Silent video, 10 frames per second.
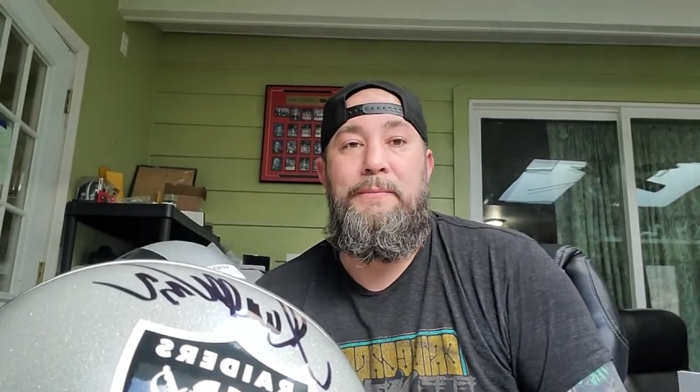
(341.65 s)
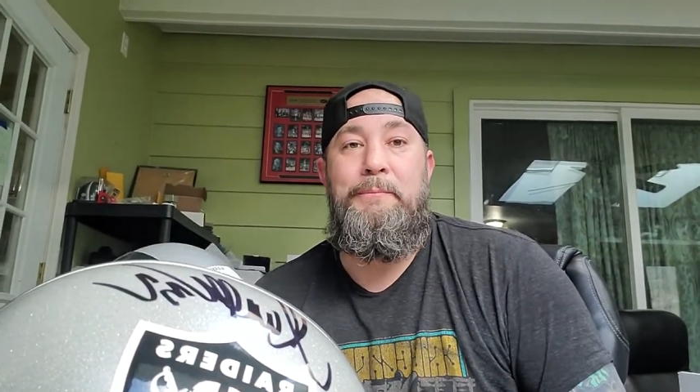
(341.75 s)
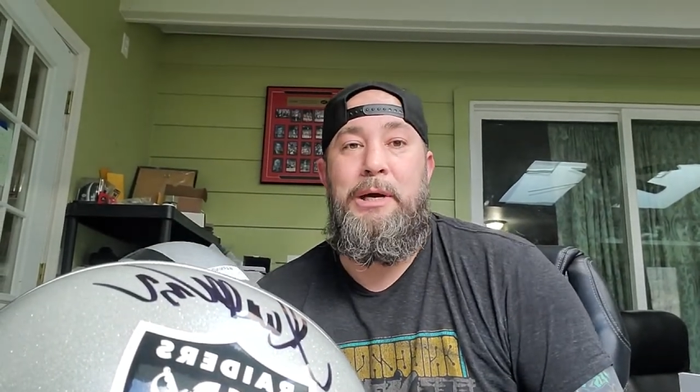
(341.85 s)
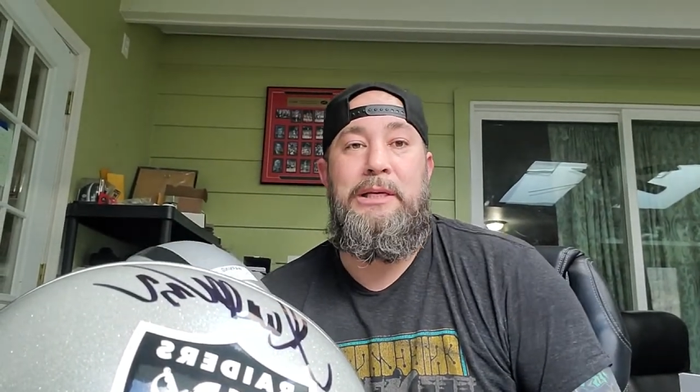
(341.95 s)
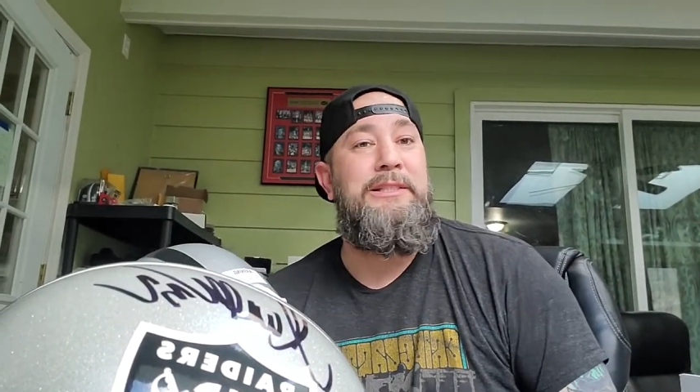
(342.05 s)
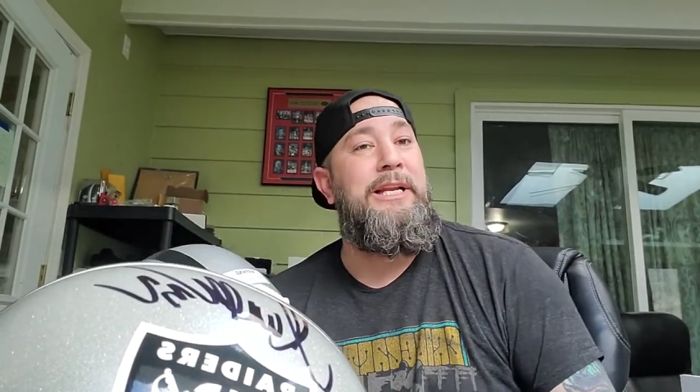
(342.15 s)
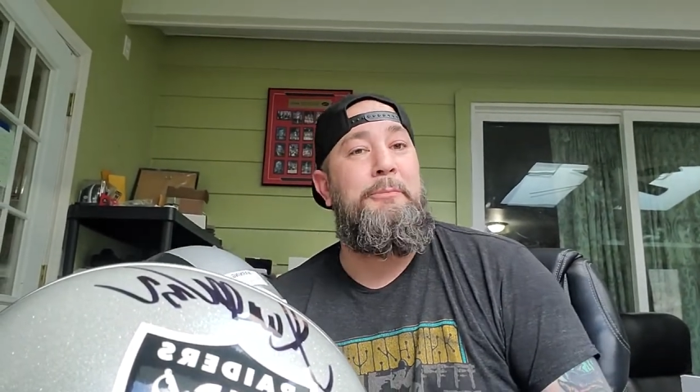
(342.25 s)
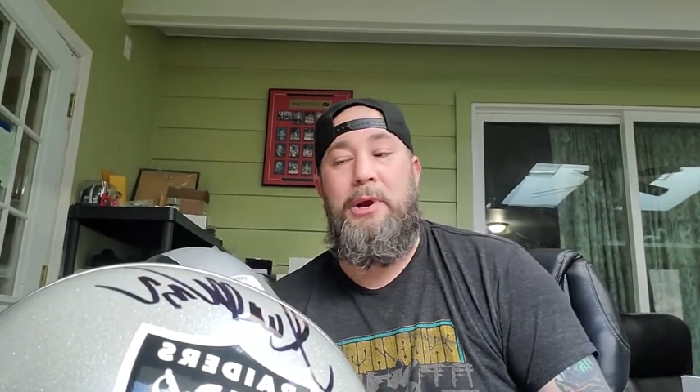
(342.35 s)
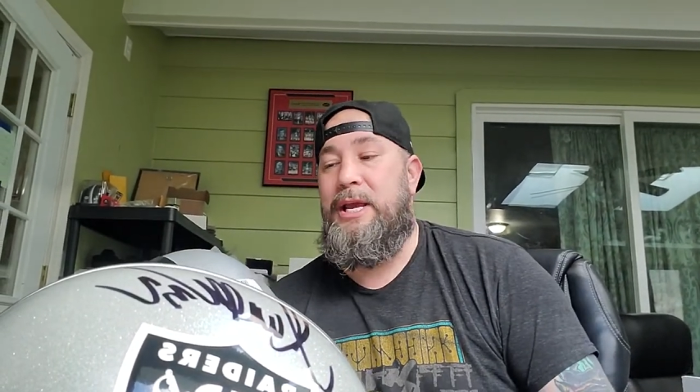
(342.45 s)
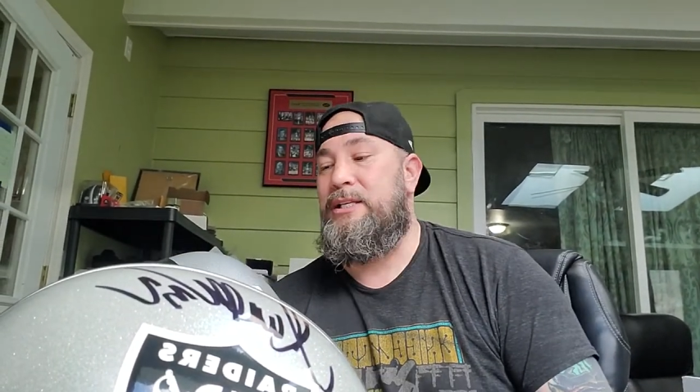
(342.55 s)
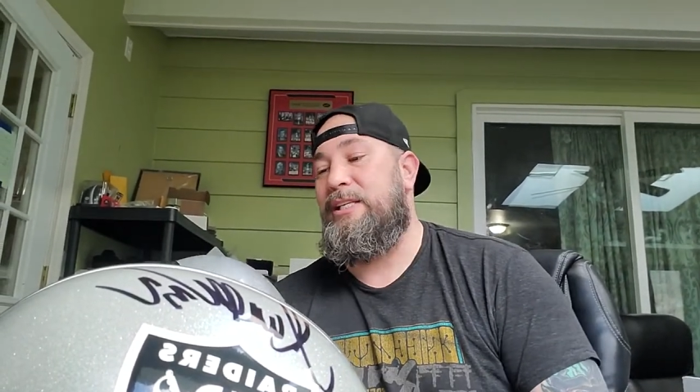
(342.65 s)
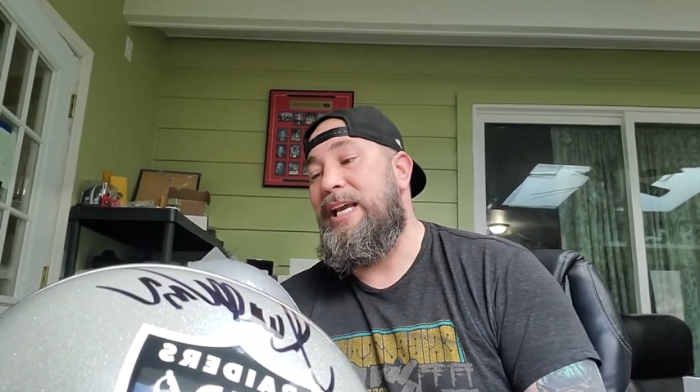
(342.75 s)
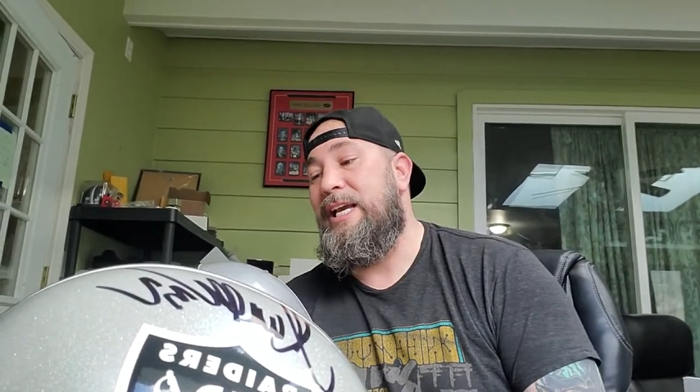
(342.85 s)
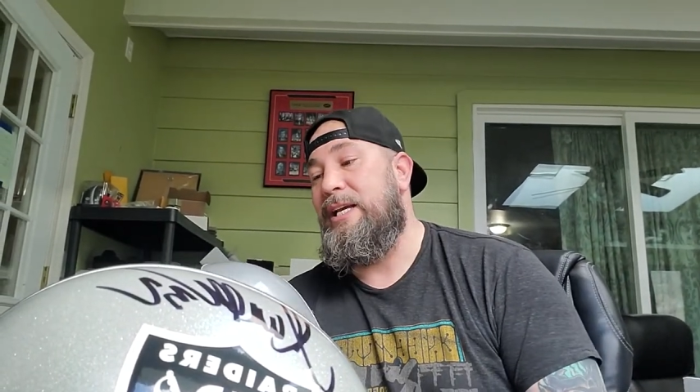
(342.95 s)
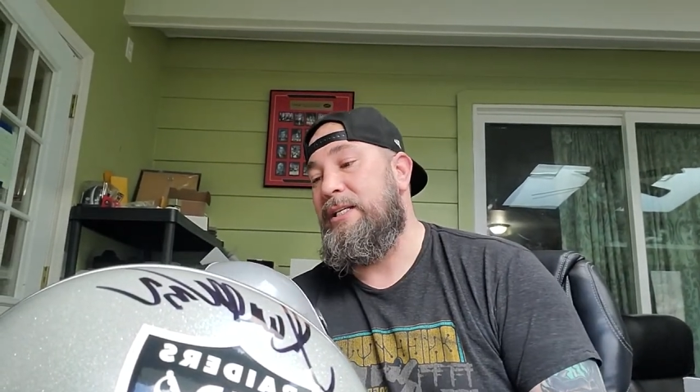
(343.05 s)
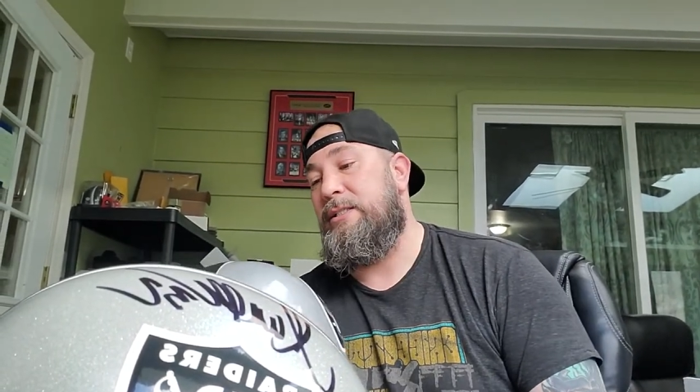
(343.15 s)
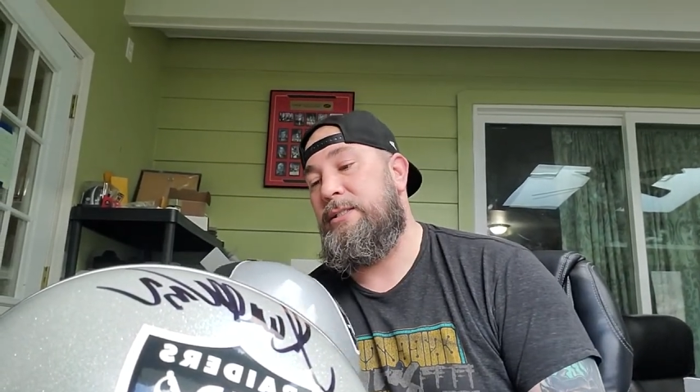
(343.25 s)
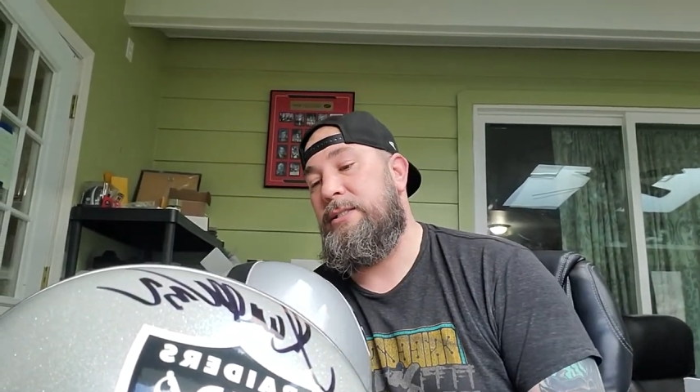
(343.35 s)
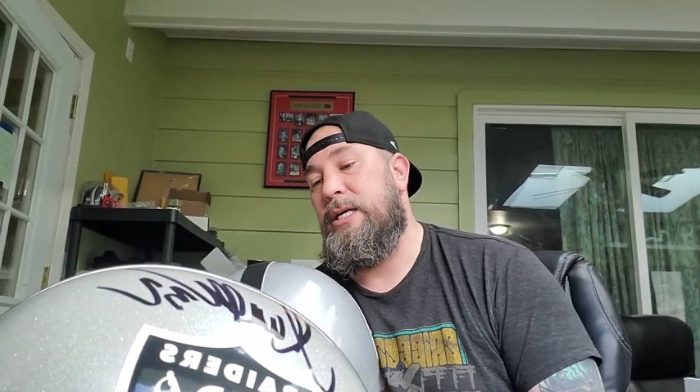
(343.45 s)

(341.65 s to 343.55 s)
Buck City Breaks is,